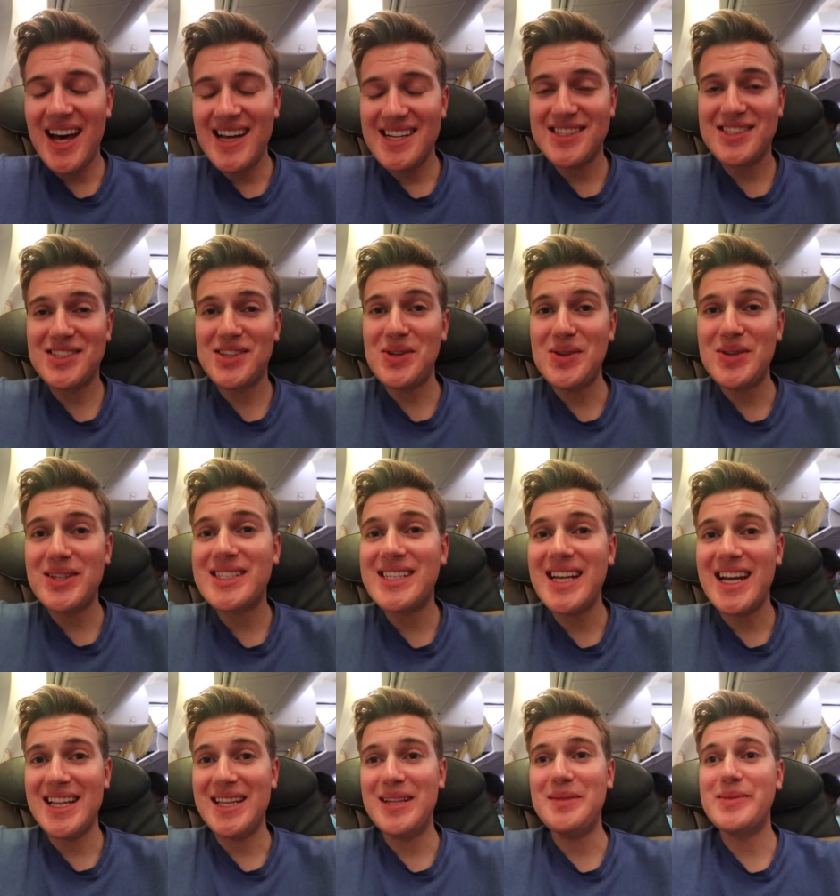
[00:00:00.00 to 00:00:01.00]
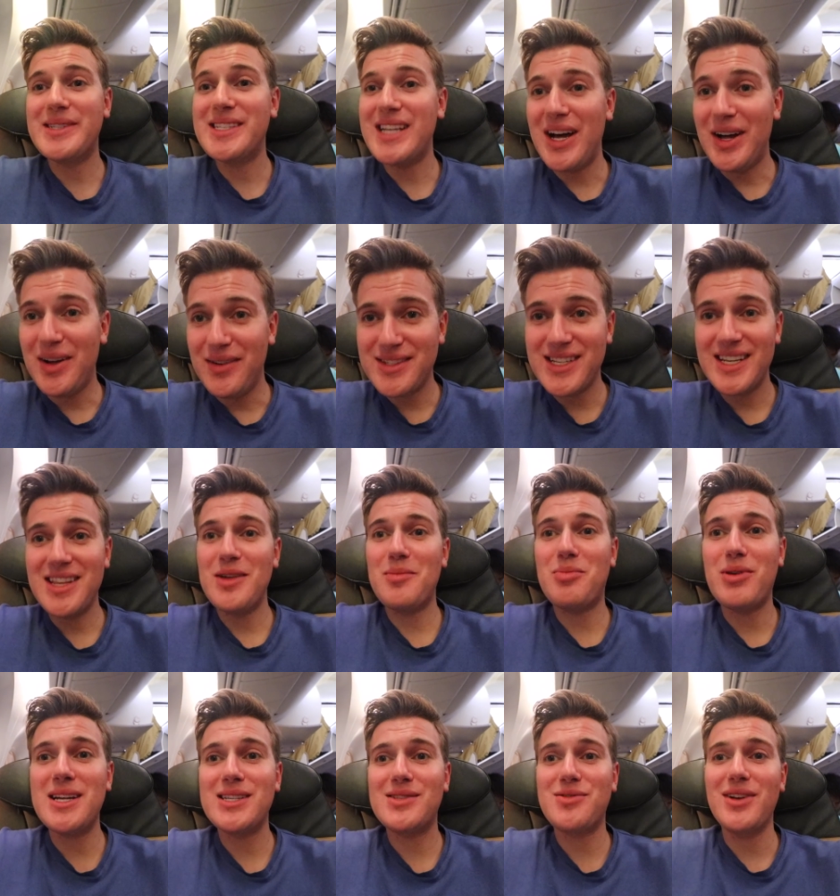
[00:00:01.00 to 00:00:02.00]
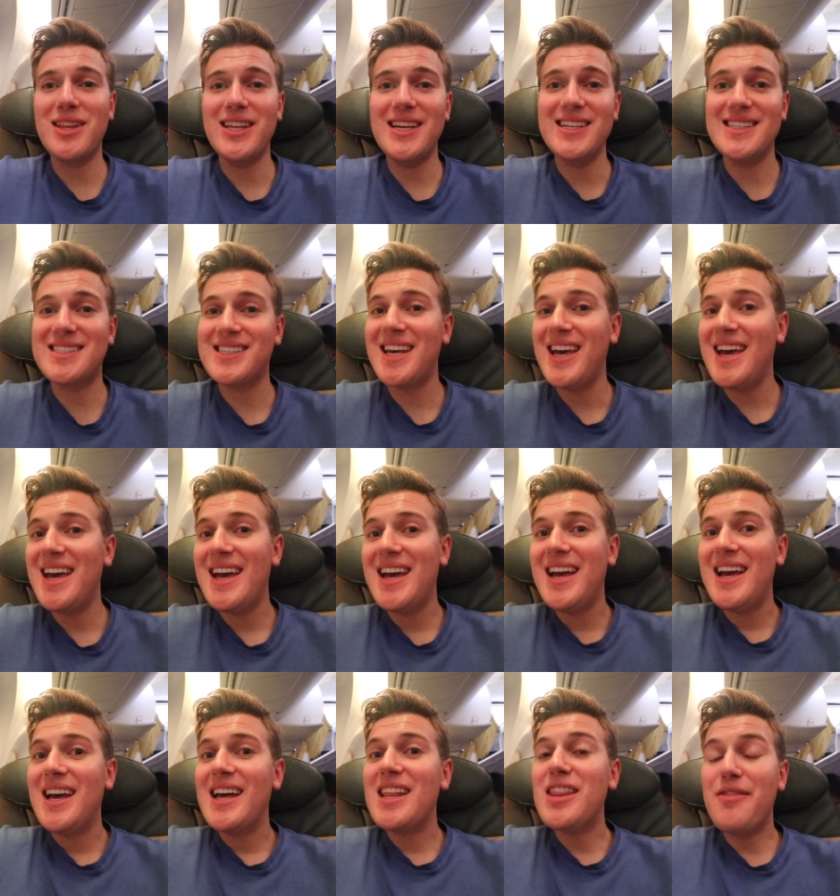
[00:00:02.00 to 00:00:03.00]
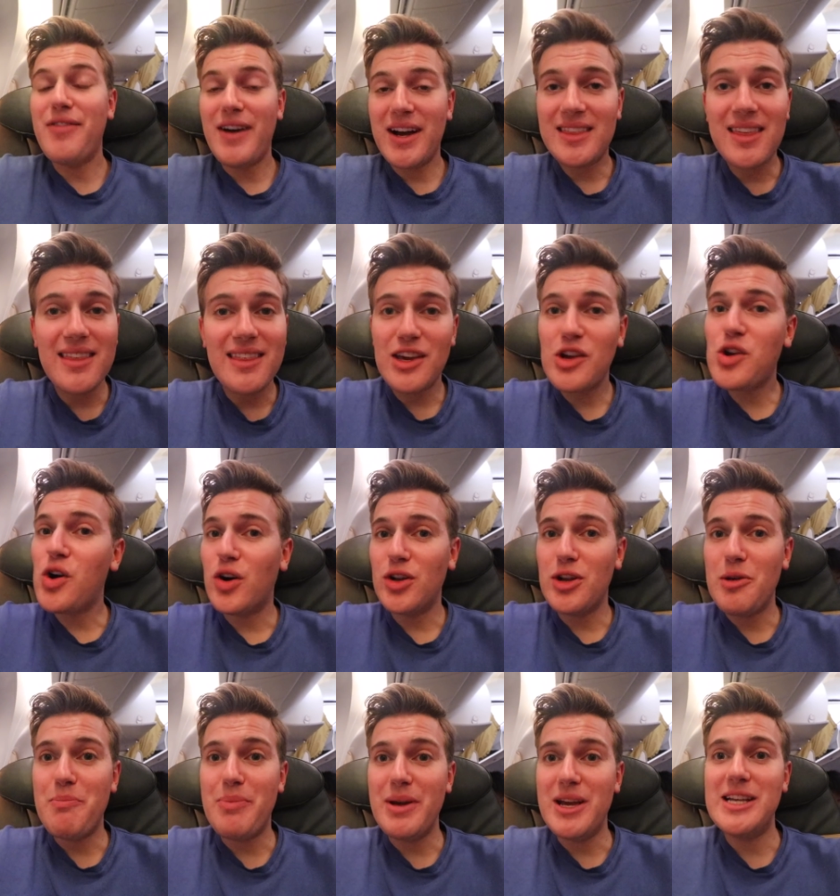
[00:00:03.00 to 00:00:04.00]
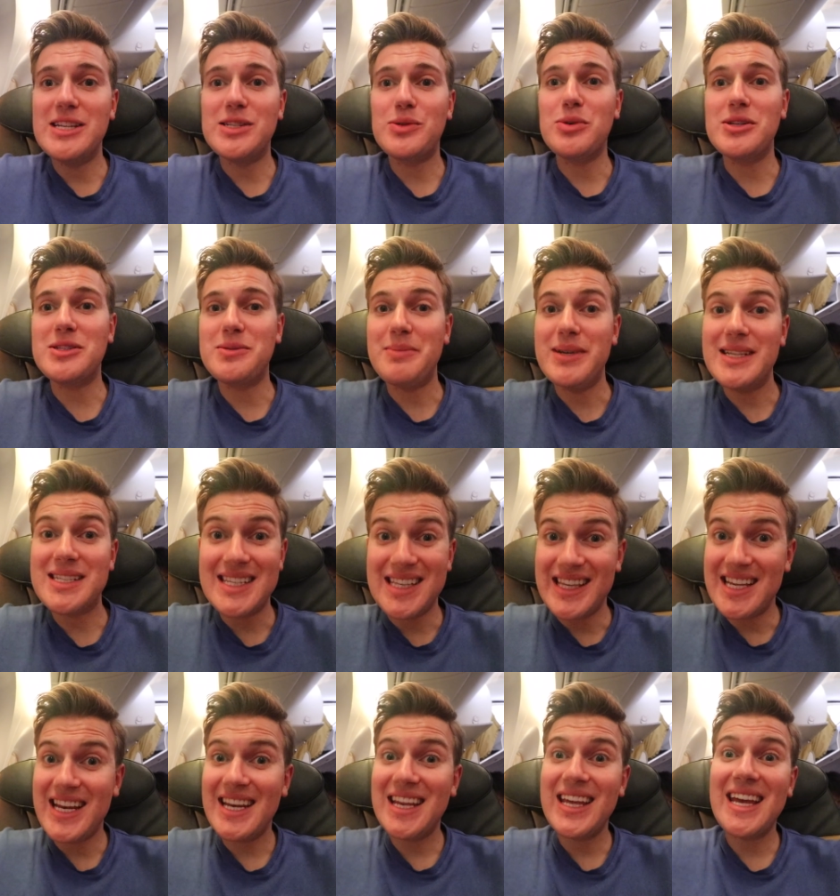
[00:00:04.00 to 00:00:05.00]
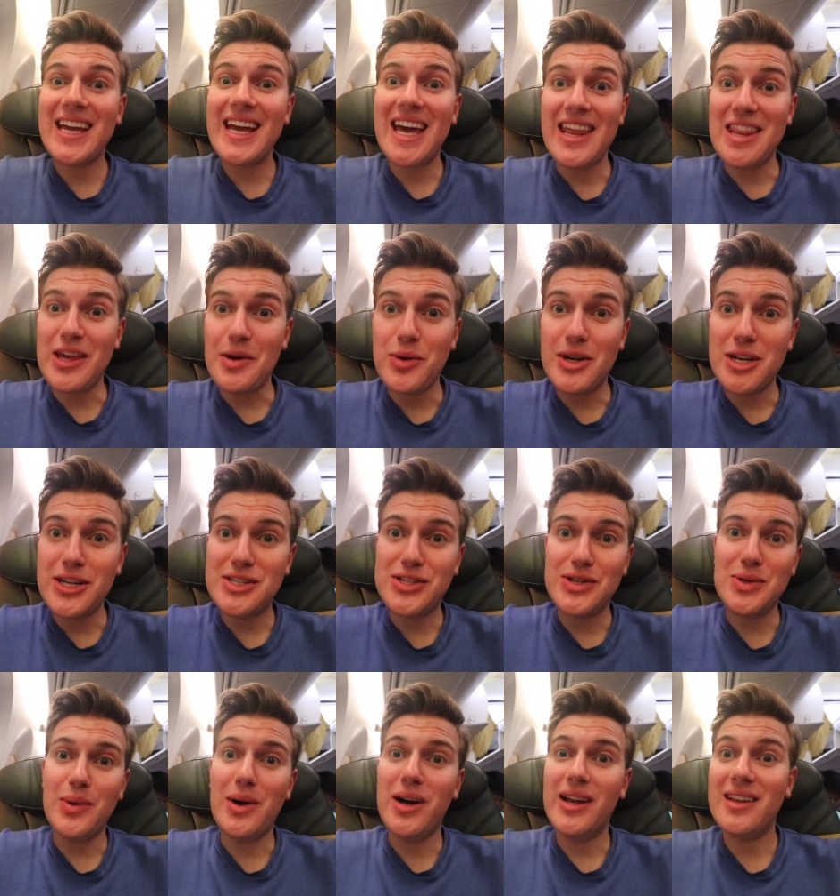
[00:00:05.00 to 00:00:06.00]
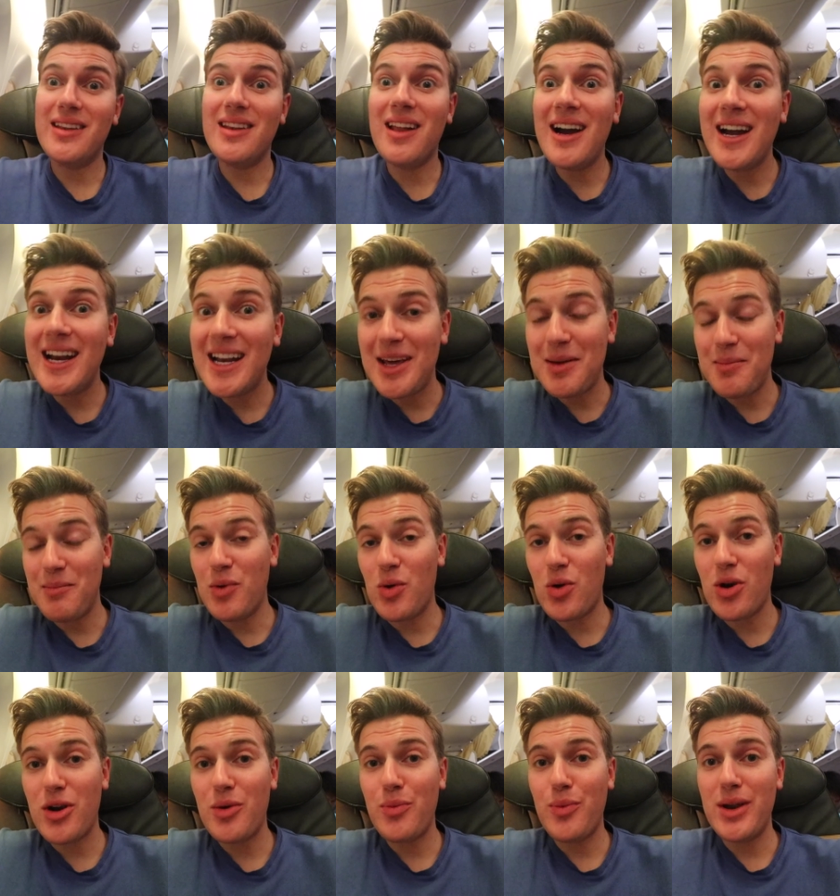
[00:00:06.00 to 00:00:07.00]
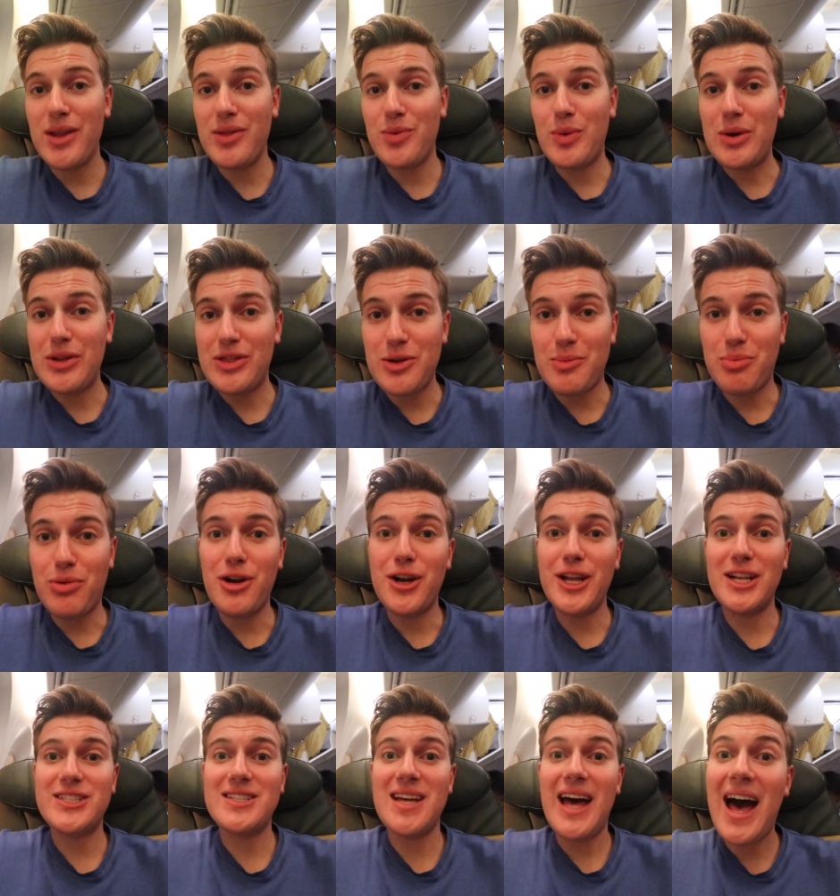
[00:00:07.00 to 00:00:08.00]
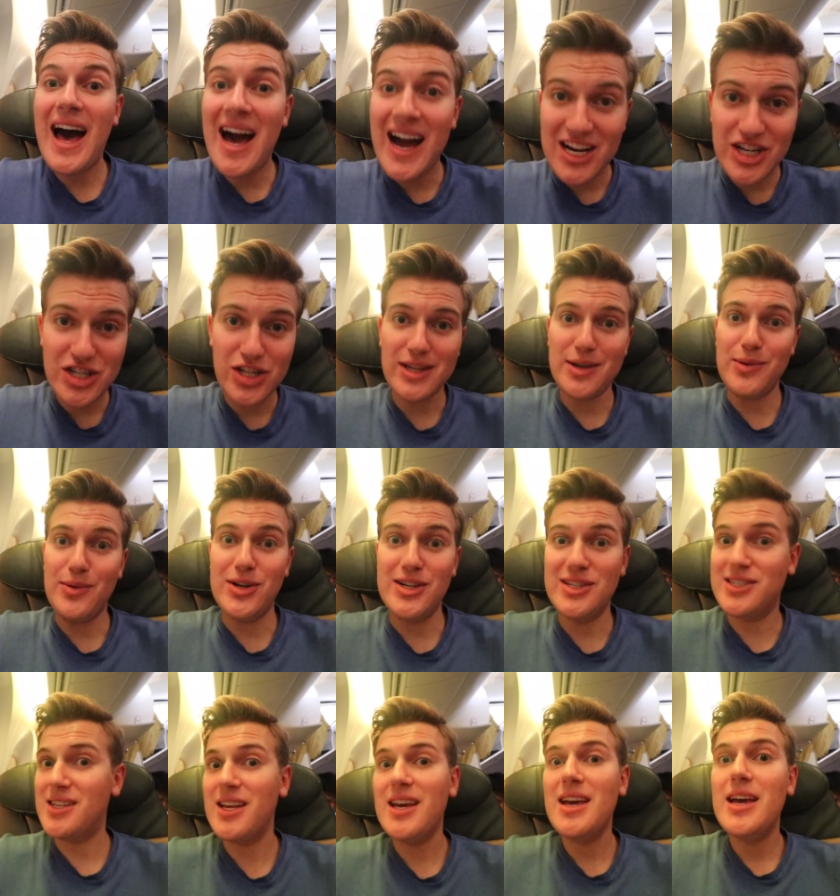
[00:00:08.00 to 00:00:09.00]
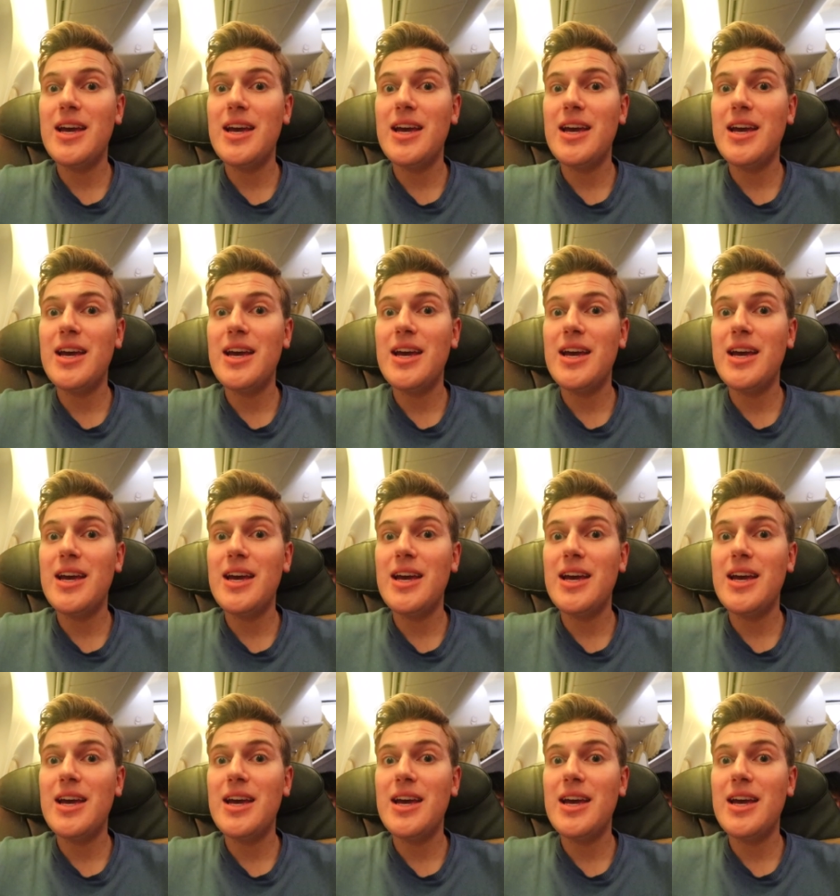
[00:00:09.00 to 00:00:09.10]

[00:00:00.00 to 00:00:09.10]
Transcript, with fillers: as Scoot said themselves in the press release, the fact that they called it Biz was misleading and they wanted to align it more with what the product actually was